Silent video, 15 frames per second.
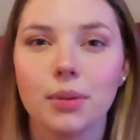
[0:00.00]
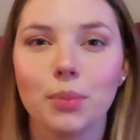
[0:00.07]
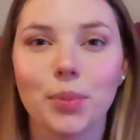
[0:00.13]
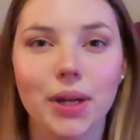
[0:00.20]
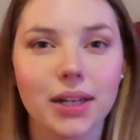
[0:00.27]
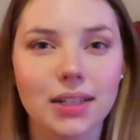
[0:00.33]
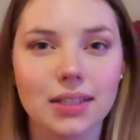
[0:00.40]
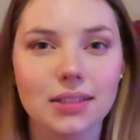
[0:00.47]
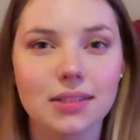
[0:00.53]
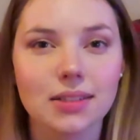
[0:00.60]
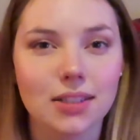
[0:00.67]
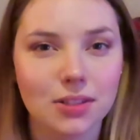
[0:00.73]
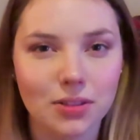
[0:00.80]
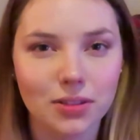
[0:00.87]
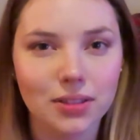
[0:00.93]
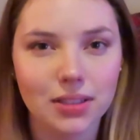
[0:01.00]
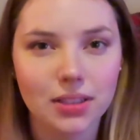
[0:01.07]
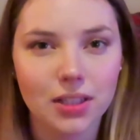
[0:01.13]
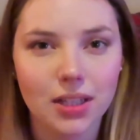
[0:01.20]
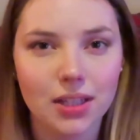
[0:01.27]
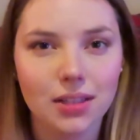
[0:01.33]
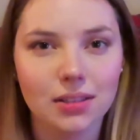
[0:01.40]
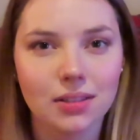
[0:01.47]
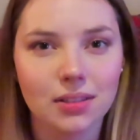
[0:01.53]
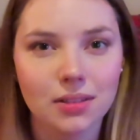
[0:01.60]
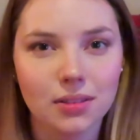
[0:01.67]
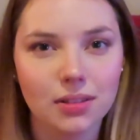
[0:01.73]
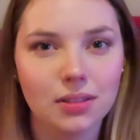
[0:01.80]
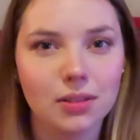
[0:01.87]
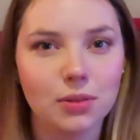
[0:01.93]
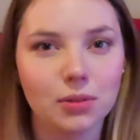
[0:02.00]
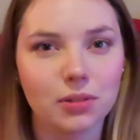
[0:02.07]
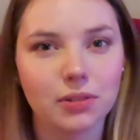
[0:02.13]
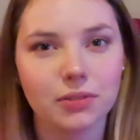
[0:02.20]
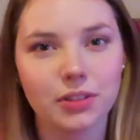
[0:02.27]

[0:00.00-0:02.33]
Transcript: Brandon's sister-in-law, who will